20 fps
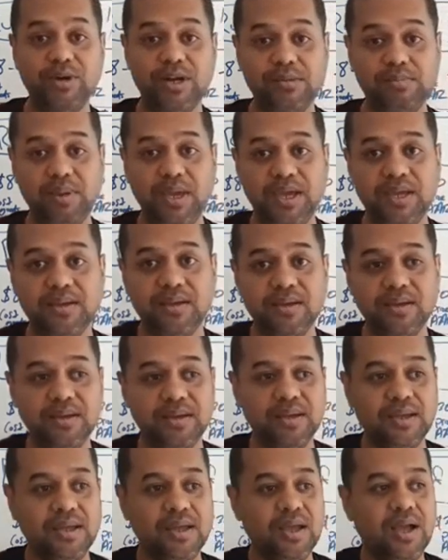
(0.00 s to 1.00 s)
really big.
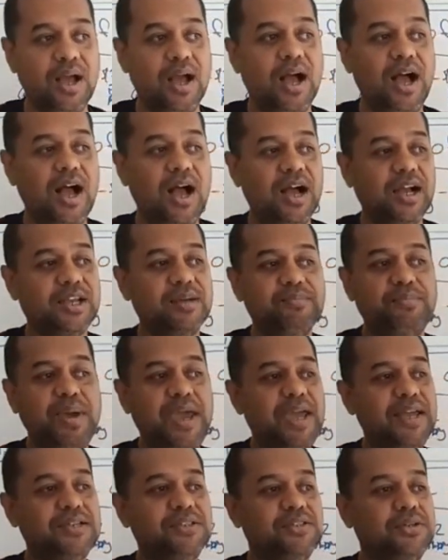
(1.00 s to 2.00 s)

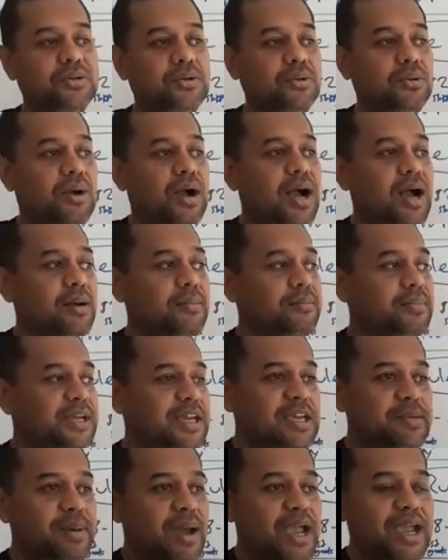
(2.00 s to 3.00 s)
Compared to
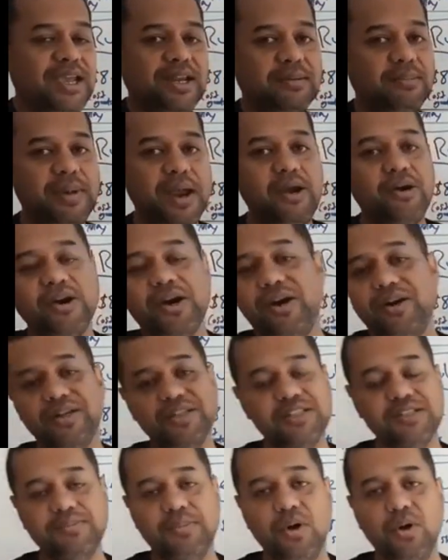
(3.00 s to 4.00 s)
eBay in America
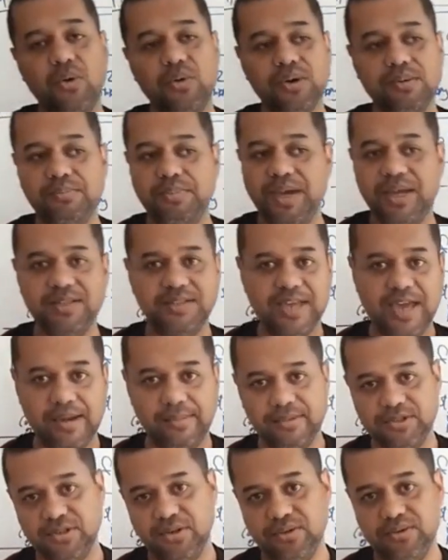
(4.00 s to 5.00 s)
is small compared to
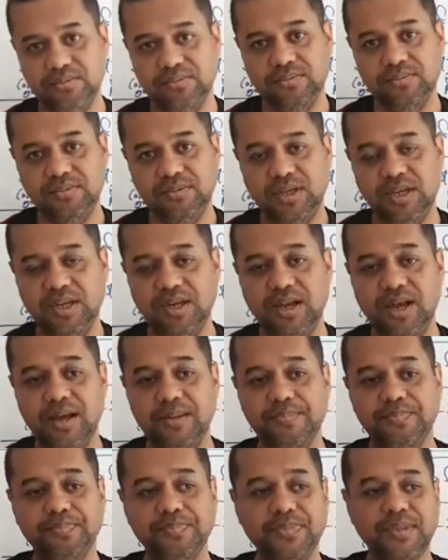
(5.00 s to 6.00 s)
Amazon in
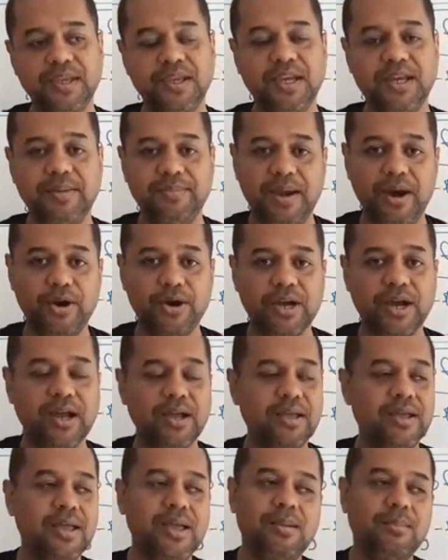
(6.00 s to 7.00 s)

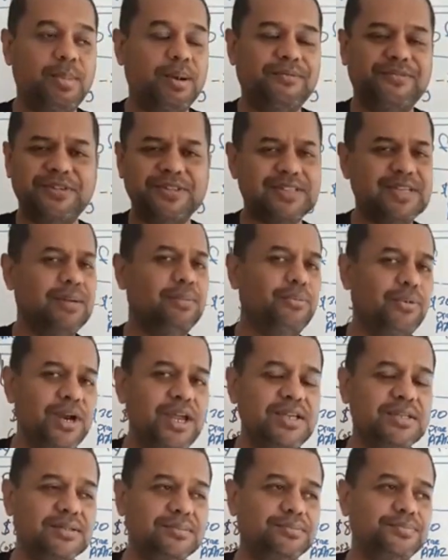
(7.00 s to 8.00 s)
America. But for some
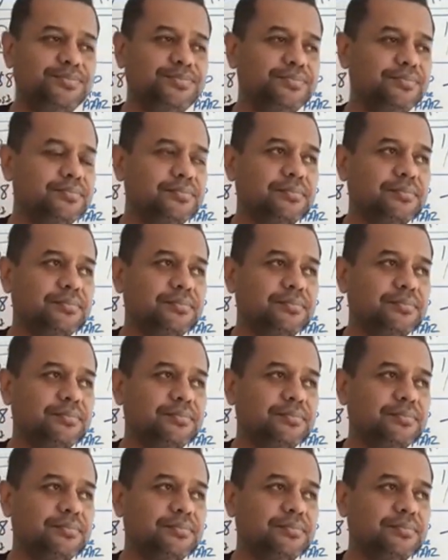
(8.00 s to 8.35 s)
reason,